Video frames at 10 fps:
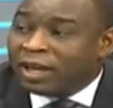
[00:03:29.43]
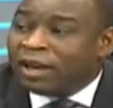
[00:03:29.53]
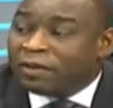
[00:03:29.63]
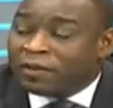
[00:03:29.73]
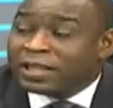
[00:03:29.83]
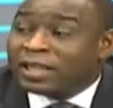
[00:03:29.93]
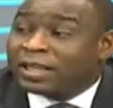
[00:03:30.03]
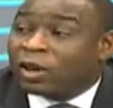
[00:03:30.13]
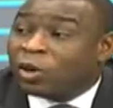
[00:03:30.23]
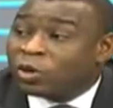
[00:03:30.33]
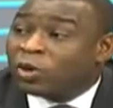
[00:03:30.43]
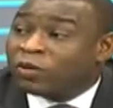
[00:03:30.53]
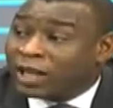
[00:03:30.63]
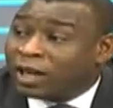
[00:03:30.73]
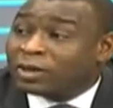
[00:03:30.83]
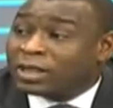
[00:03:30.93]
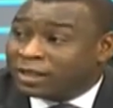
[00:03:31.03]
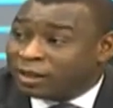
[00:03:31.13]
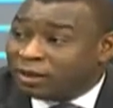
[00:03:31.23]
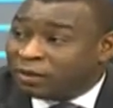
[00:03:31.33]
First, there's the cost of the house
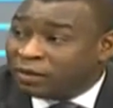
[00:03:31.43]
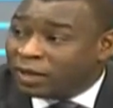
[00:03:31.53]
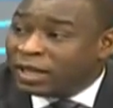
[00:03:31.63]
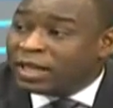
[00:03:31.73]
itself.